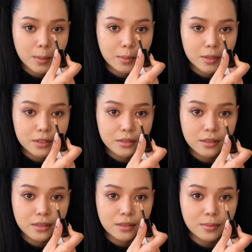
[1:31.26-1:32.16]
put
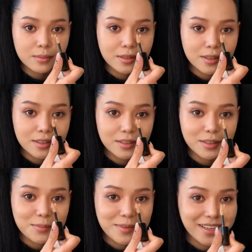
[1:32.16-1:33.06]
some
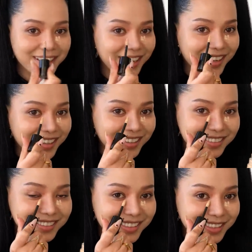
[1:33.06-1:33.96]
under my eyes.